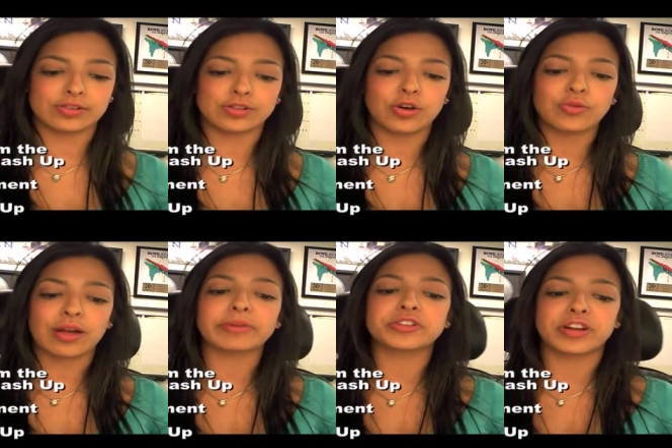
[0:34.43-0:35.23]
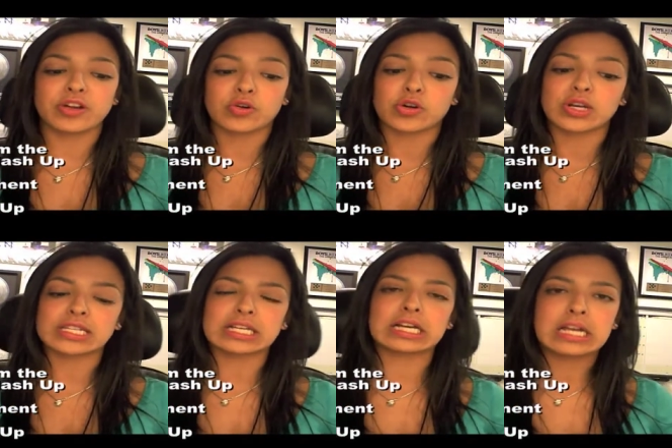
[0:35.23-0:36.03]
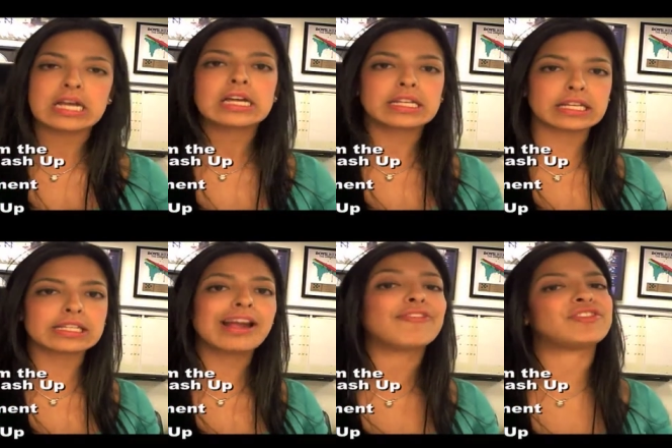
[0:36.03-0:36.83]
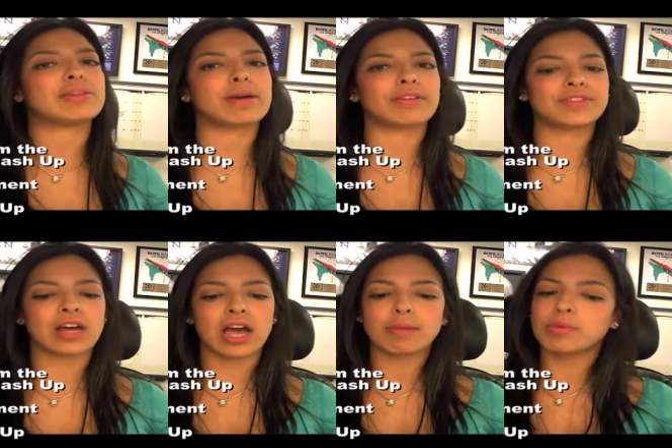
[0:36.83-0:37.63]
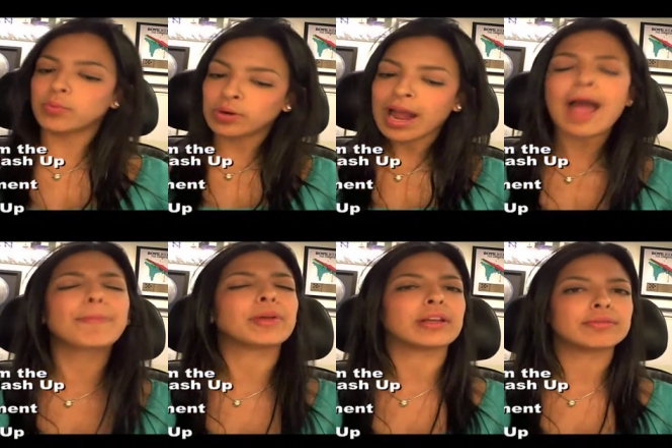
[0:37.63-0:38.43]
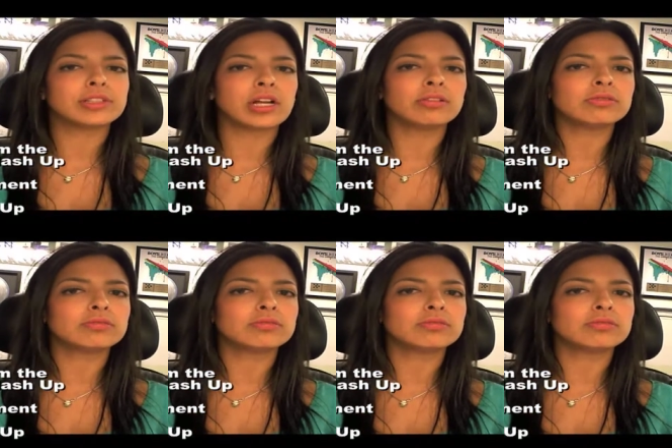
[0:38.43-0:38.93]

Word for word: So that restraining order is a nice hefty amount of time, and we're happy, you know?